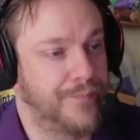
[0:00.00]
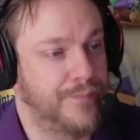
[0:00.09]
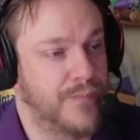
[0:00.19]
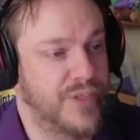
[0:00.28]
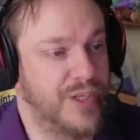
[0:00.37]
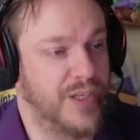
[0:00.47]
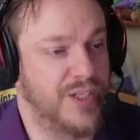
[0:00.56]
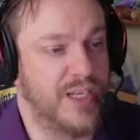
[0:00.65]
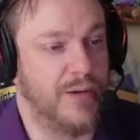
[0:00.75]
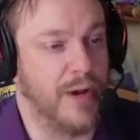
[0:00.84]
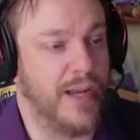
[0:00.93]
So you can
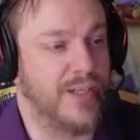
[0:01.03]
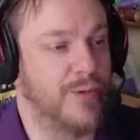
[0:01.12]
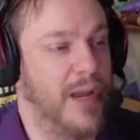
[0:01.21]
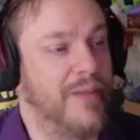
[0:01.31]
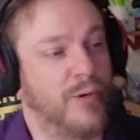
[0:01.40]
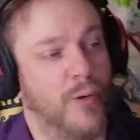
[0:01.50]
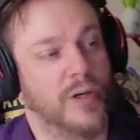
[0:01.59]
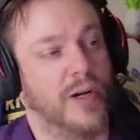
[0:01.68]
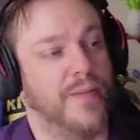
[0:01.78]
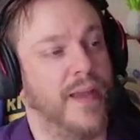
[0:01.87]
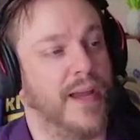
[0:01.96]
see, right? So we have to work on
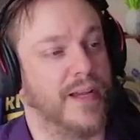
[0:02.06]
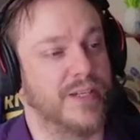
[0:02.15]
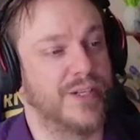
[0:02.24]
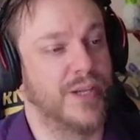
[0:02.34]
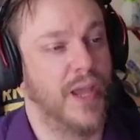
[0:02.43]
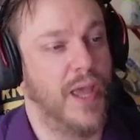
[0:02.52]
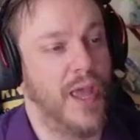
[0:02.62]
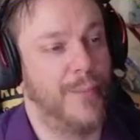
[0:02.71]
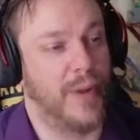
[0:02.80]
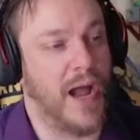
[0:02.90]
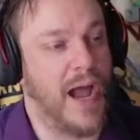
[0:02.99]
this.
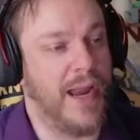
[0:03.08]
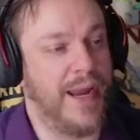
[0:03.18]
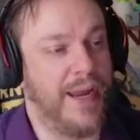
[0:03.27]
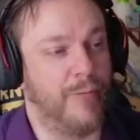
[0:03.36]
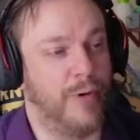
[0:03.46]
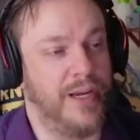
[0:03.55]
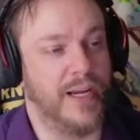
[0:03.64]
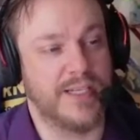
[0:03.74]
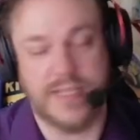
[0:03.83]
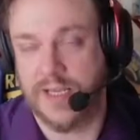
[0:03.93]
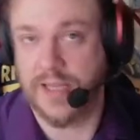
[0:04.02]
But what do you guys
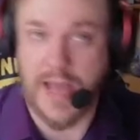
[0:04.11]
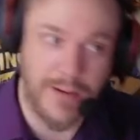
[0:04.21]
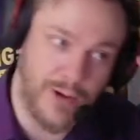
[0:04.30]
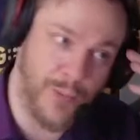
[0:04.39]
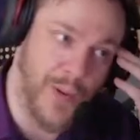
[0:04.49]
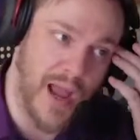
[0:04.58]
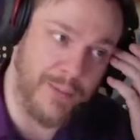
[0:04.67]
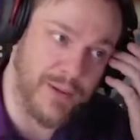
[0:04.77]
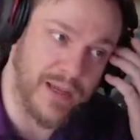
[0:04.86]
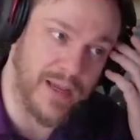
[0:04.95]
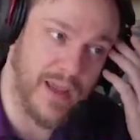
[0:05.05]
think of that new
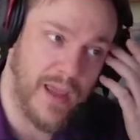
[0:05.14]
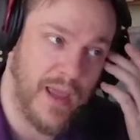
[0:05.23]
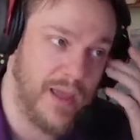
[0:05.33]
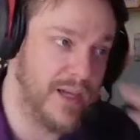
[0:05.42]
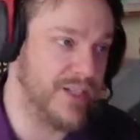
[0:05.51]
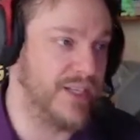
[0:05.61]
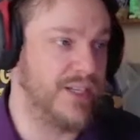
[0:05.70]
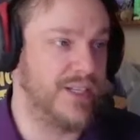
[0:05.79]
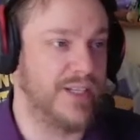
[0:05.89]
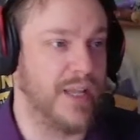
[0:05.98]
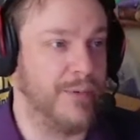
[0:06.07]
piping? Because this
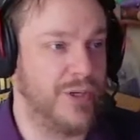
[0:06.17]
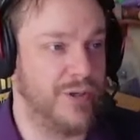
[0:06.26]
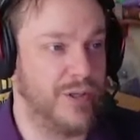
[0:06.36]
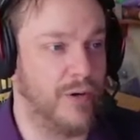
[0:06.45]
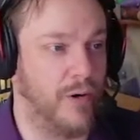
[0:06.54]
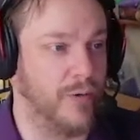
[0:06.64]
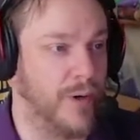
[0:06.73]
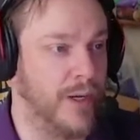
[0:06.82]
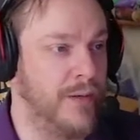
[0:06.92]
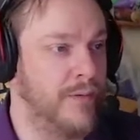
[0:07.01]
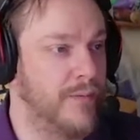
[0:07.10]
is... Let me show you the old one.
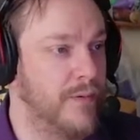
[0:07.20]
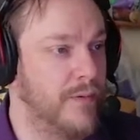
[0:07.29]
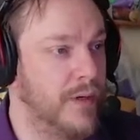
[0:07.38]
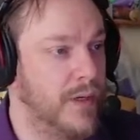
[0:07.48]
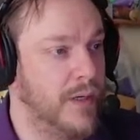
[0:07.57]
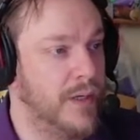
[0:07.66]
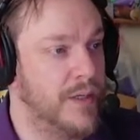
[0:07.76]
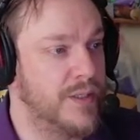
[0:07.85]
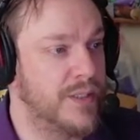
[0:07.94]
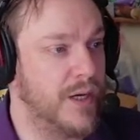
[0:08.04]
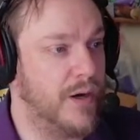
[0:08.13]

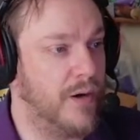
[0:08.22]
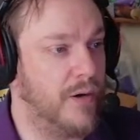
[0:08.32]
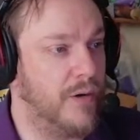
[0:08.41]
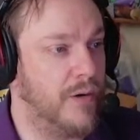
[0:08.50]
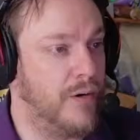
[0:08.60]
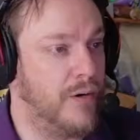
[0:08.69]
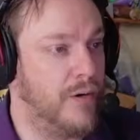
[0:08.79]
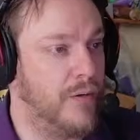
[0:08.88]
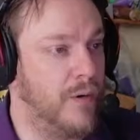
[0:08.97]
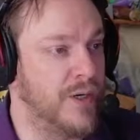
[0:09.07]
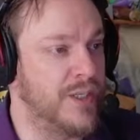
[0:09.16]
So,
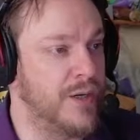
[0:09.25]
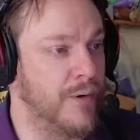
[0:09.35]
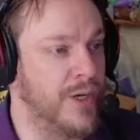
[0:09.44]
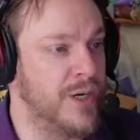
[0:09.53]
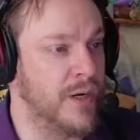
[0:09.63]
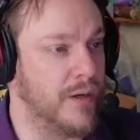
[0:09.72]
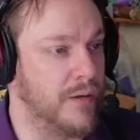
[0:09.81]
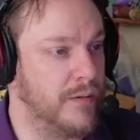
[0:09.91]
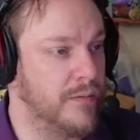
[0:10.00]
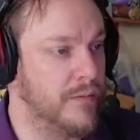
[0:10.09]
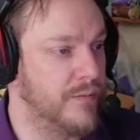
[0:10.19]
where's the original?
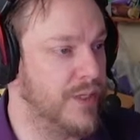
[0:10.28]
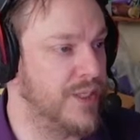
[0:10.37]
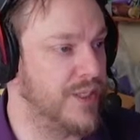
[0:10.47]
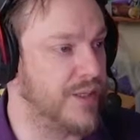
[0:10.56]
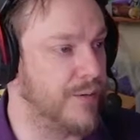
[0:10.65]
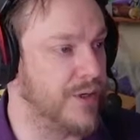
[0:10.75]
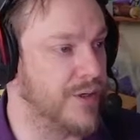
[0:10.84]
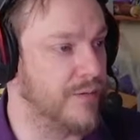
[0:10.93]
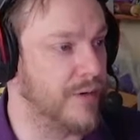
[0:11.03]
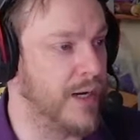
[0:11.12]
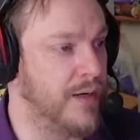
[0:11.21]
This is the original,
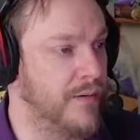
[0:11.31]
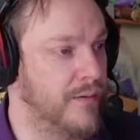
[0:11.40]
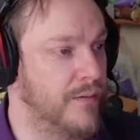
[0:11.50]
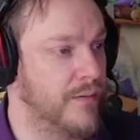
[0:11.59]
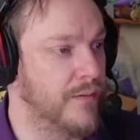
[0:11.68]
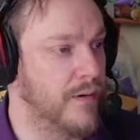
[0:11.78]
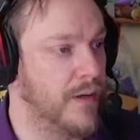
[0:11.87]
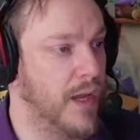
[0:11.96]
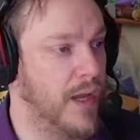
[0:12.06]
right? Yeah.